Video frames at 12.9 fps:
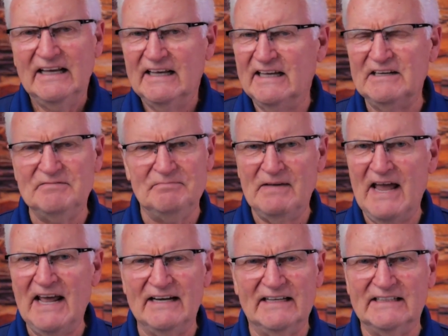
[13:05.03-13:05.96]
Hidden
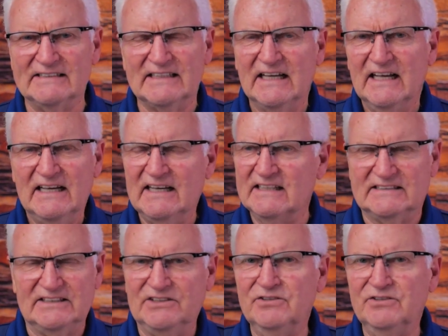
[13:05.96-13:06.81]
manna is, it's,